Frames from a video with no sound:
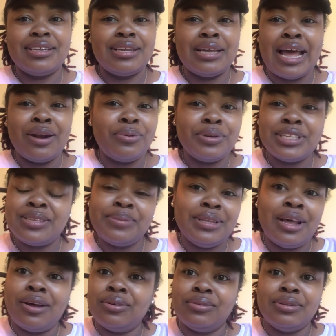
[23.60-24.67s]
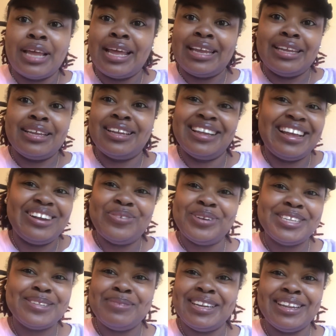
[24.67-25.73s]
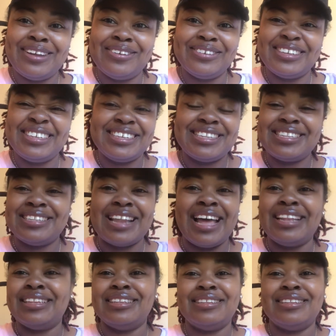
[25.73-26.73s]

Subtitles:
I don't want it to be long. I don't want it to be that long. It's just not.